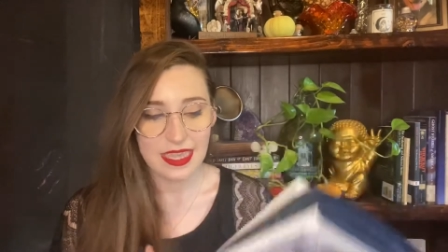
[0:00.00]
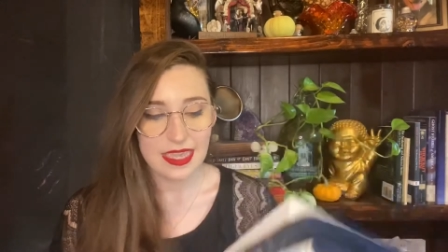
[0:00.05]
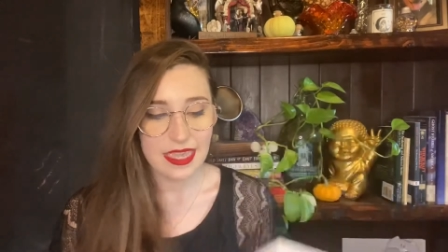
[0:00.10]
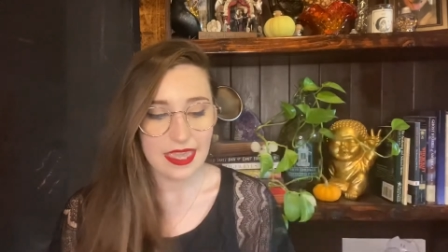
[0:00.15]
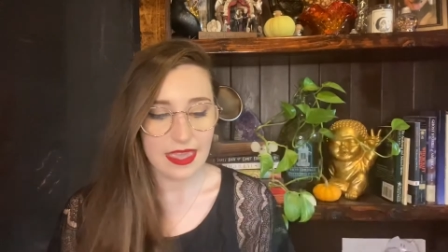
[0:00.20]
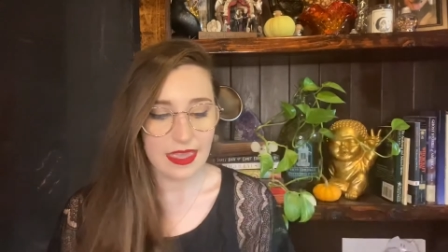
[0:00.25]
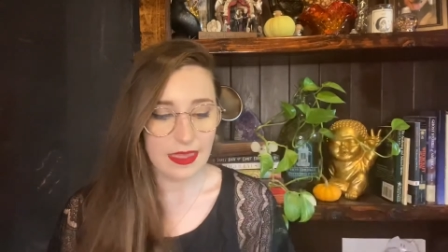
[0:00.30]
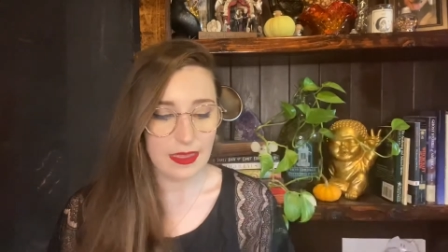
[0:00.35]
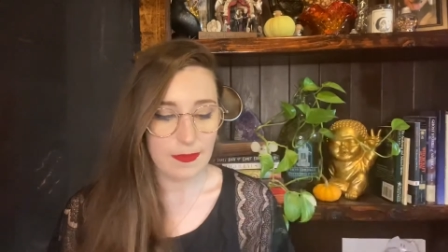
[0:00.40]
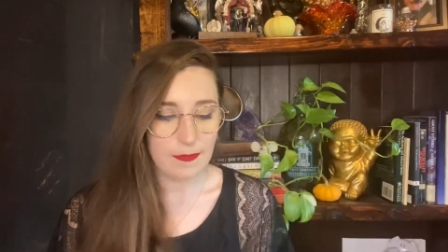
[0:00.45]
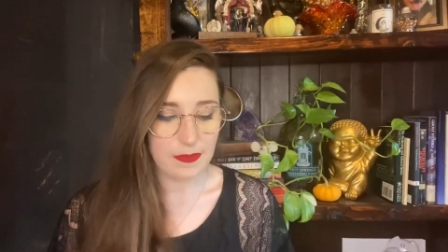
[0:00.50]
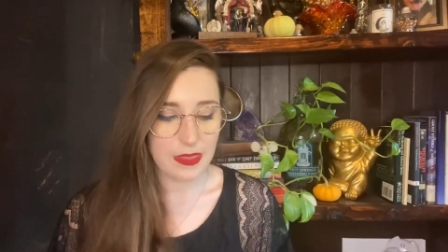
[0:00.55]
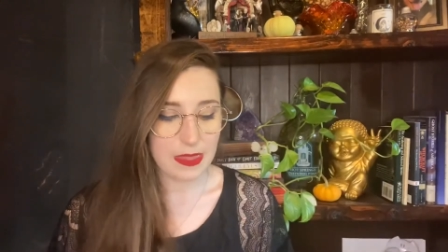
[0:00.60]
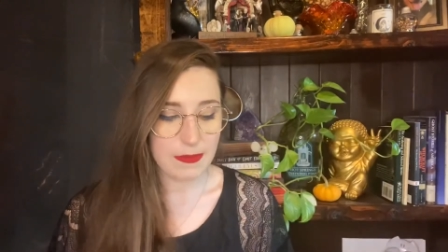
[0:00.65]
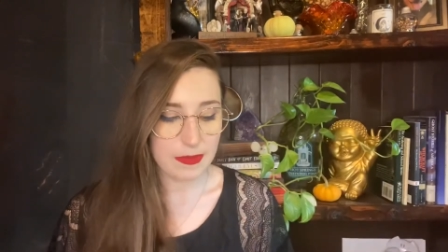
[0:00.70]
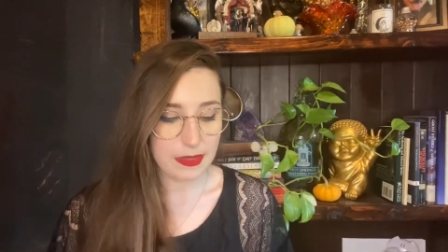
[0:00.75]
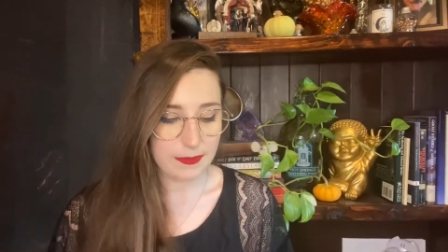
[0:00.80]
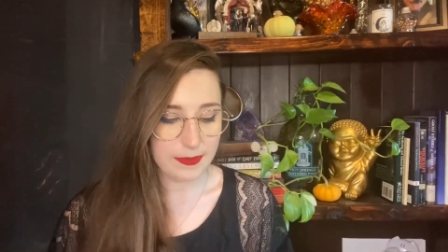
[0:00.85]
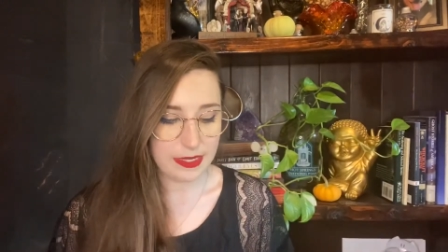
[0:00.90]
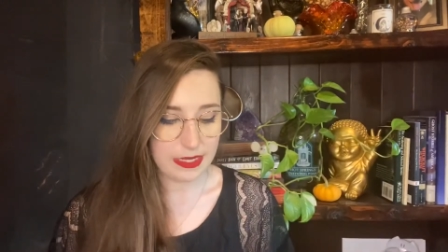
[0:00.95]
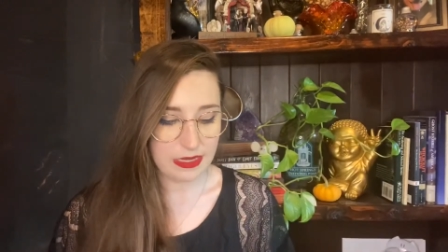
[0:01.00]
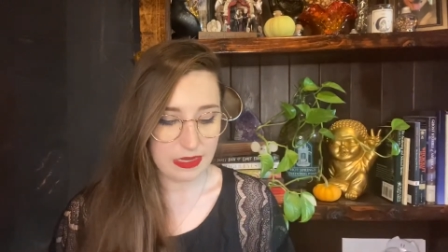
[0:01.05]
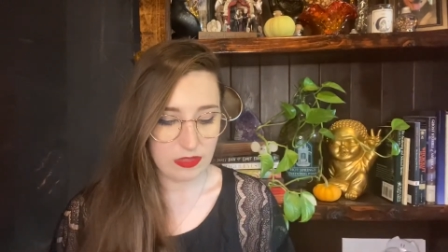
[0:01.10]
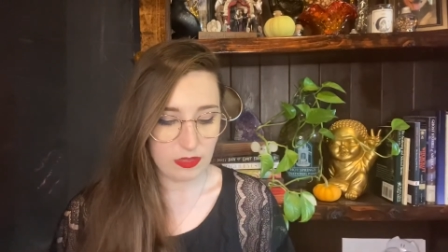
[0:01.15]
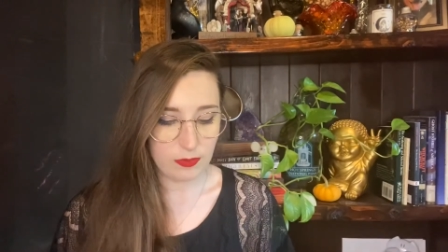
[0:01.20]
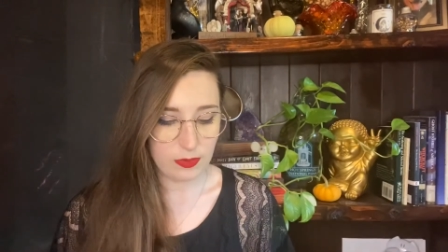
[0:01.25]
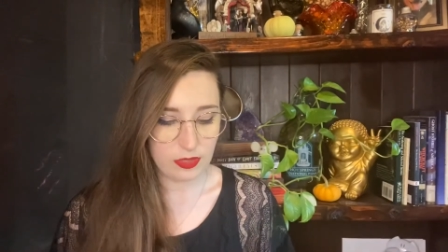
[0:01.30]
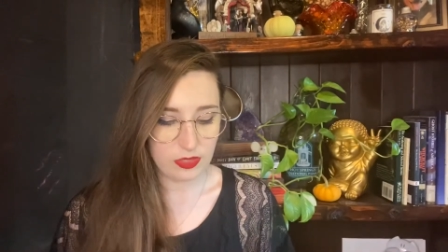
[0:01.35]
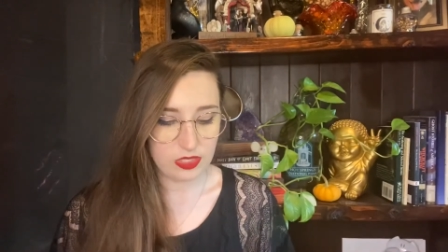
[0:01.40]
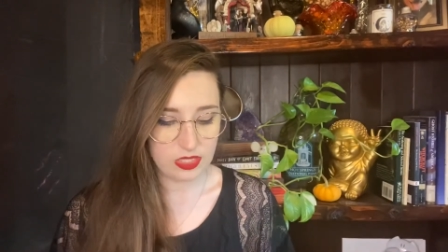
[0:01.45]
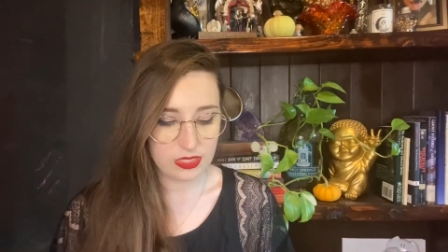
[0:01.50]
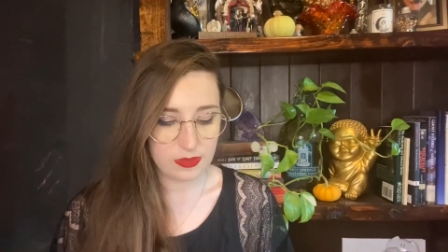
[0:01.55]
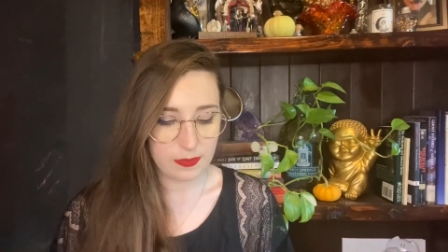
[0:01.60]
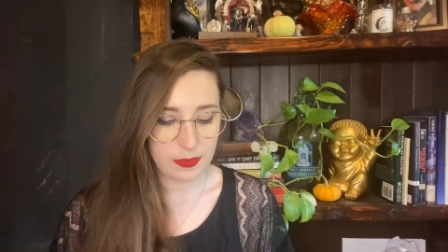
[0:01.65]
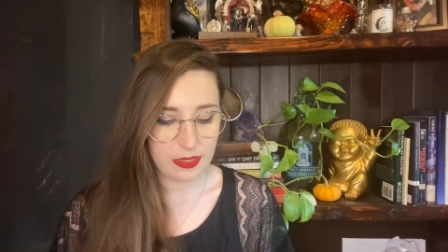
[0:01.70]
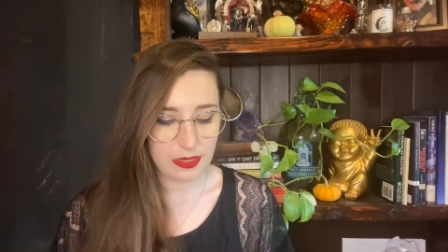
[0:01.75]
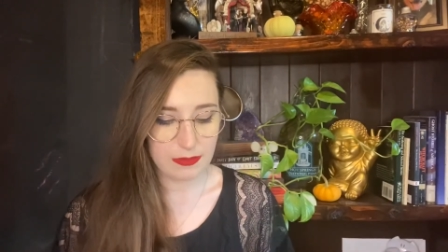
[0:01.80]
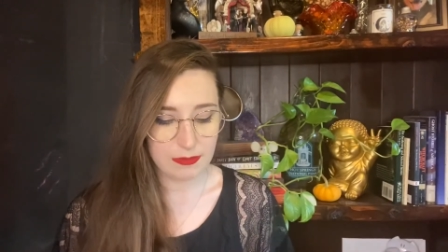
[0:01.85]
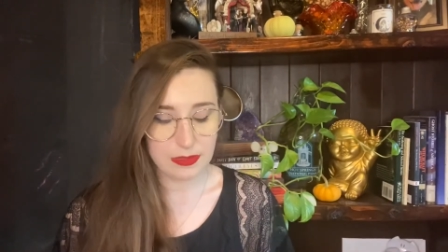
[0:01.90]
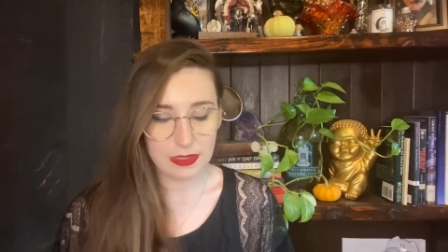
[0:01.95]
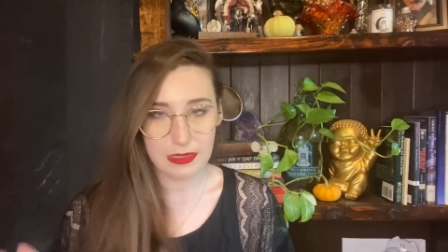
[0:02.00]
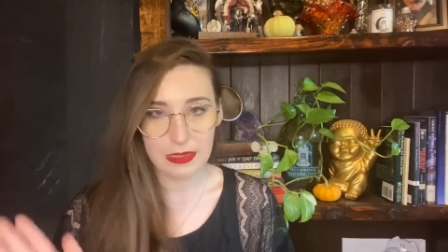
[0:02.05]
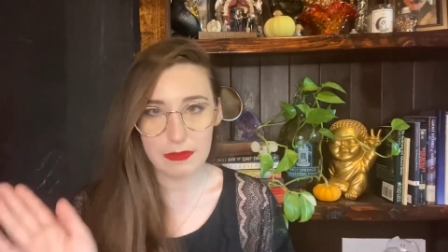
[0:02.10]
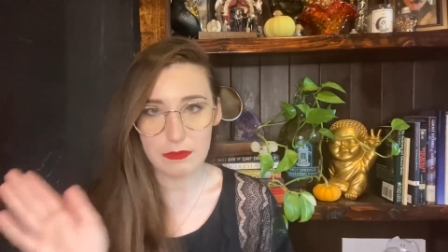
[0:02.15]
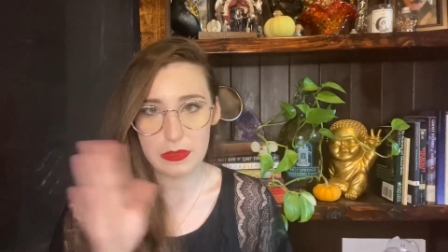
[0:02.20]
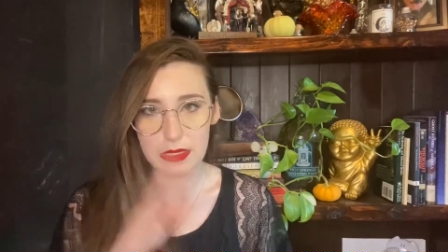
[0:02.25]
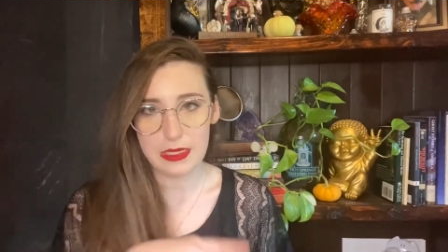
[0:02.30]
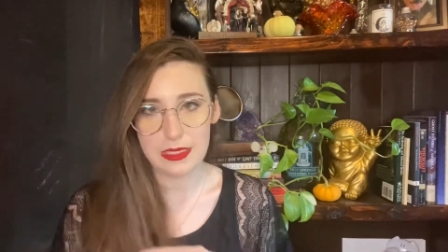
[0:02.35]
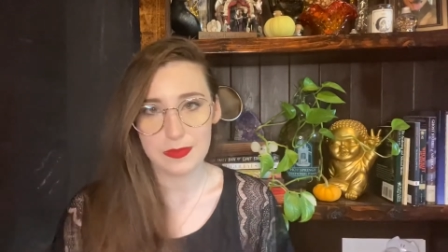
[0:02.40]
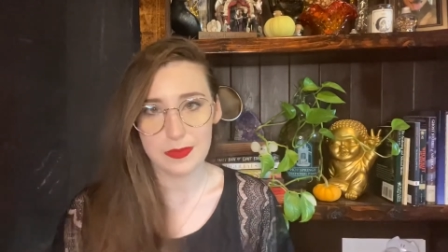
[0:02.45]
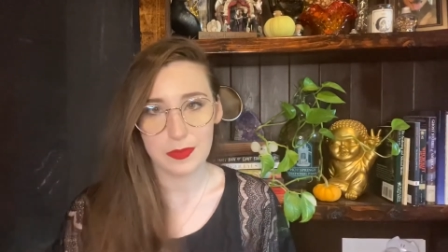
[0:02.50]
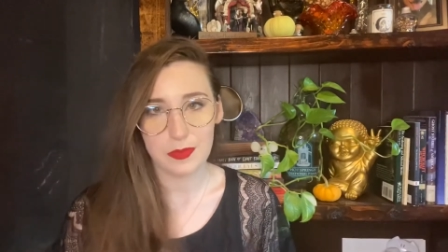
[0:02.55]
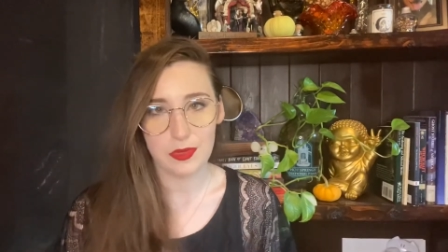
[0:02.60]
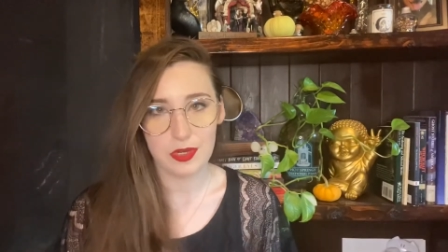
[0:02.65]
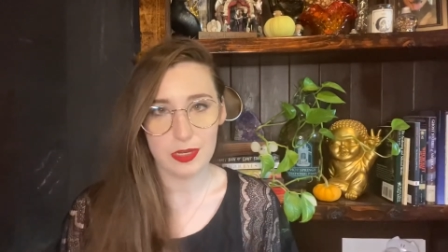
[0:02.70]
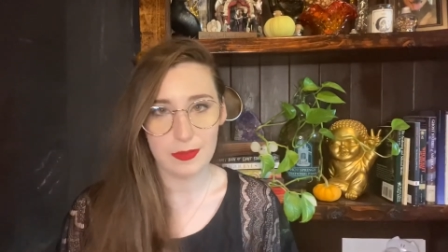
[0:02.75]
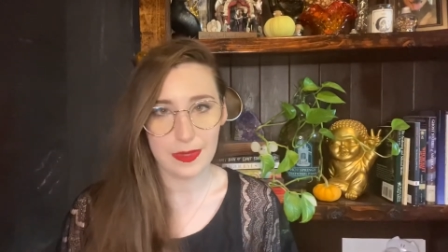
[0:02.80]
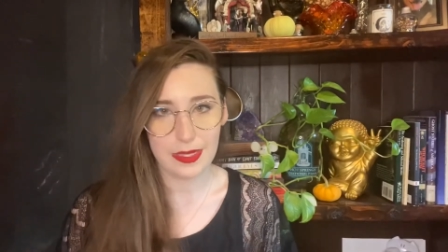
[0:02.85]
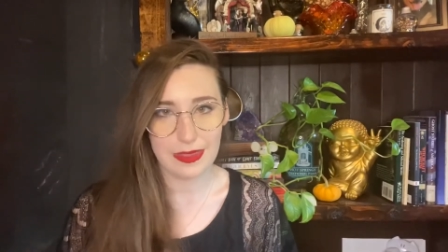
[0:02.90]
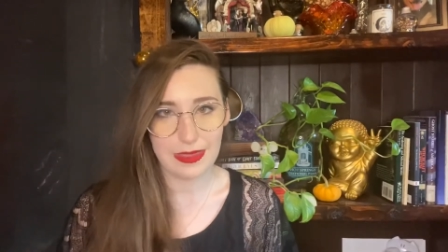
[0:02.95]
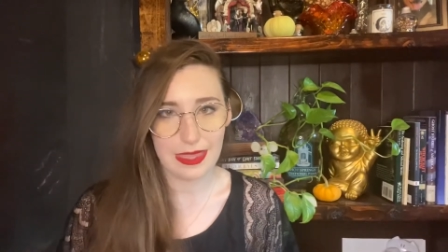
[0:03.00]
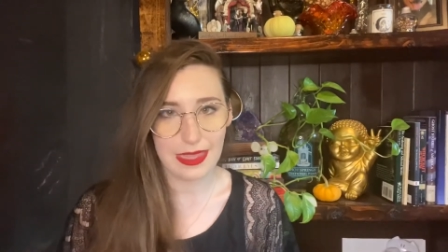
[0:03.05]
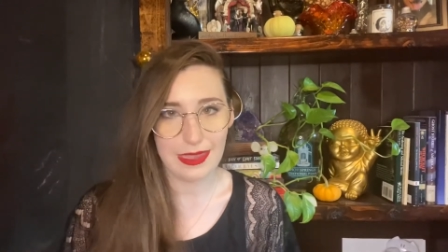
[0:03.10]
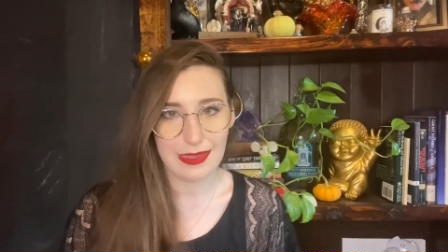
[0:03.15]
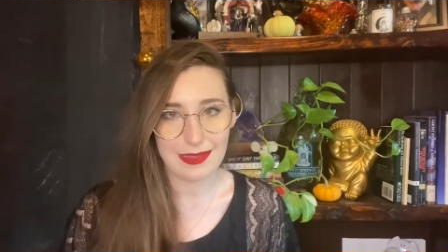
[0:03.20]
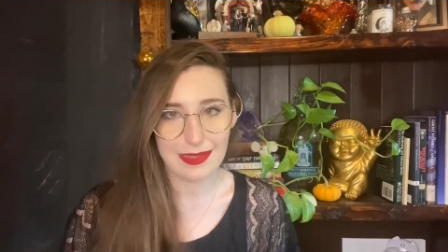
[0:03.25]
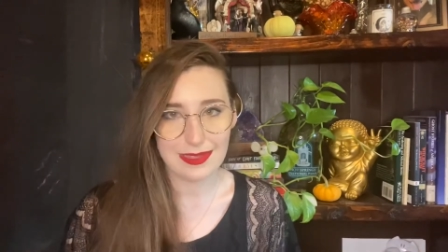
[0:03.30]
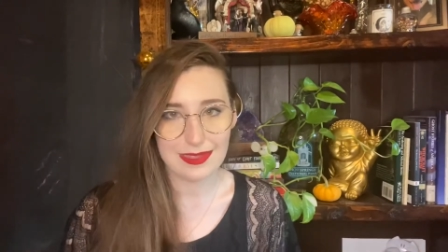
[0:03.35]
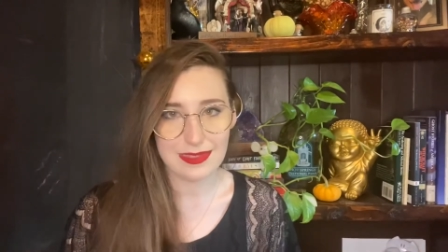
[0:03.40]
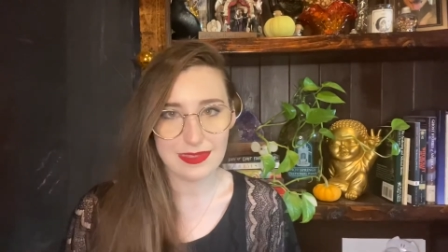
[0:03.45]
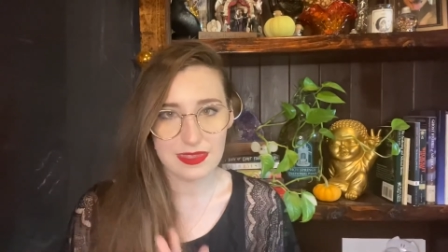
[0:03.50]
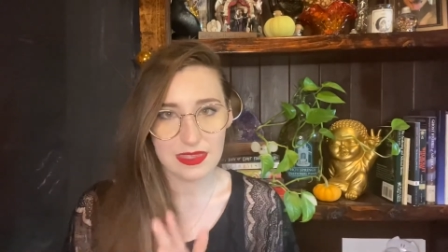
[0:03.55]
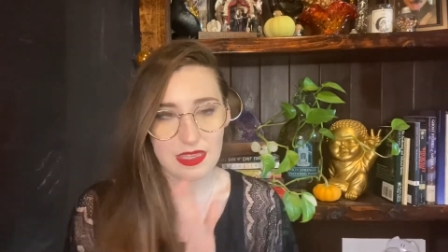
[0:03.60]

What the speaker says: That might be another purchase, but I'm gonna let my husband worry about that because